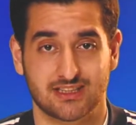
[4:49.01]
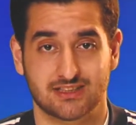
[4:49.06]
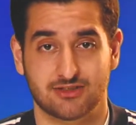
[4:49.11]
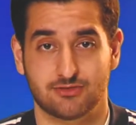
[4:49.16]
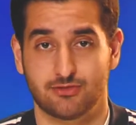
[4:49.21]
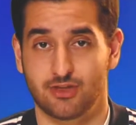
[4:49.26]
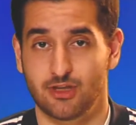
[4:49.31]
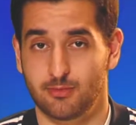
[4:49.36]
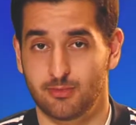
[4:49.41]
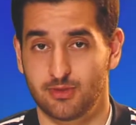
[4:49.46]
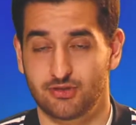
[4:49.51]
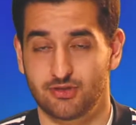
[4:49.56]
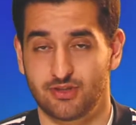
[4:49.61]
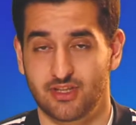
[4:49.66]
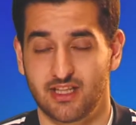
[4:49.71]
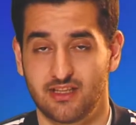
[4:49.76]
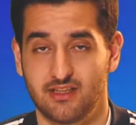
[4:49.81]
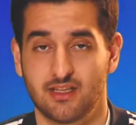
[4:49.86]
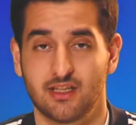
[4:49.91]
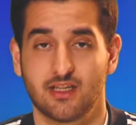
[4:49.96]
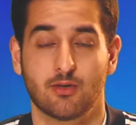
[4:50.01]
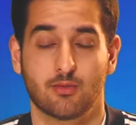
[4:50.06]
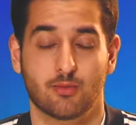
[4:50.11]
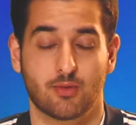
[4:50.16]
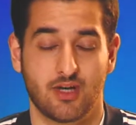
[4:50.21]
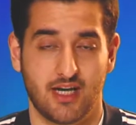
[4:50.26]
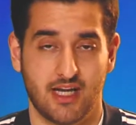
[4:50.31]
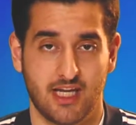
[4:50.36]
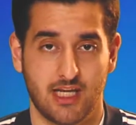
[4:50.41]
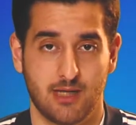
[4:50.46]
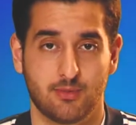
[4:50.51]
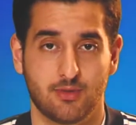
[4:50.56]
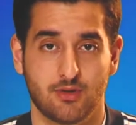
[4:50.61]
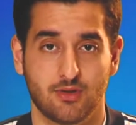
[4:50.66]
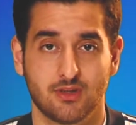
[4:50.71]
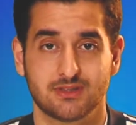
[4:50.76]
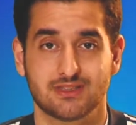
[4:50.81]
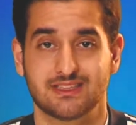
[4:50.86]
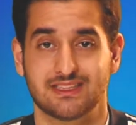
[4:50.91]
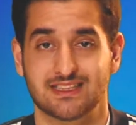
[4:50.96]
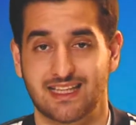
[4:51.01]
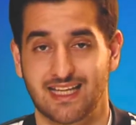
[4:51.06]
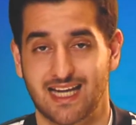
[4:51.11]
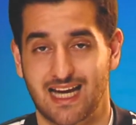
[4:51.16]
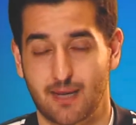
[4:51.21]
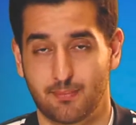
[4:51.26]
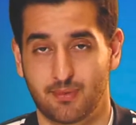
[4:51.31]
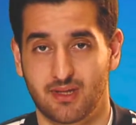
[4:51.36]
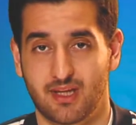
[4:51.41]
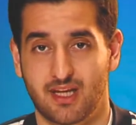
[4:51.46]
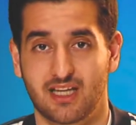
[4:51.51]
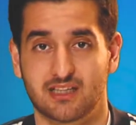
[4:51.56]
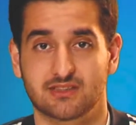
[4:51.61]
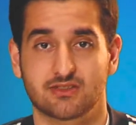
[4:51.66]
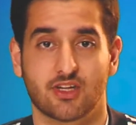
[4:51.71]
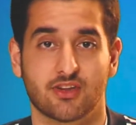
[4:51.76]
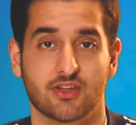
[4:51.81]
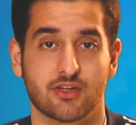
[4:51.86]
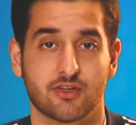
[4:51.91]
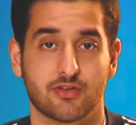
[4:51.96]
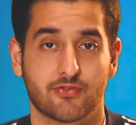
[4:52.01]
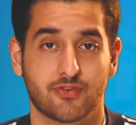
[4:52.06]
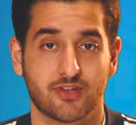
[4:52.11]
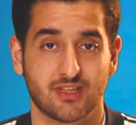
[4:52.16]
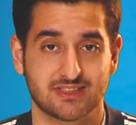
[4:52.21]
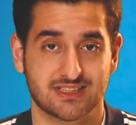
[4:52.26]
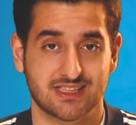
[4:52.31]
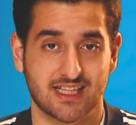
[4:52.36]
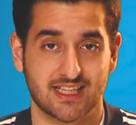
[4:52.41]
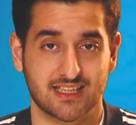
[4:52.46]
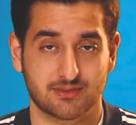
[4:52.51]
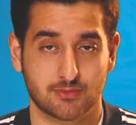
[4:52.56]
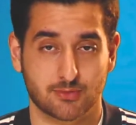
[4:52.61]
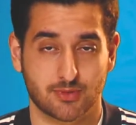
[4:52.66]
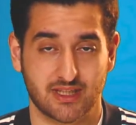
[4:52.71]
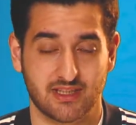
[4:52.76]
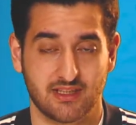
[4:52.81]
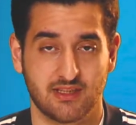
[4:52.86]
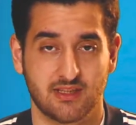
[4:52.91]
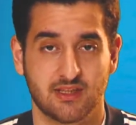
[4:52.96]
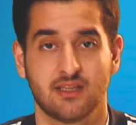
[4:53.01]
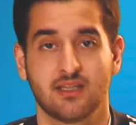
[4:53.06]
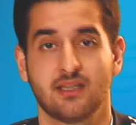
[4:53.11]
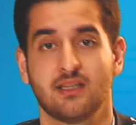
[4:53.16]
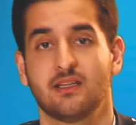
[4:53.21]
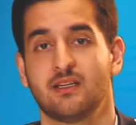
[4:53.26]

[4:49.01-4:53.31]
as Real Madrid were able to capitalize on their first leg win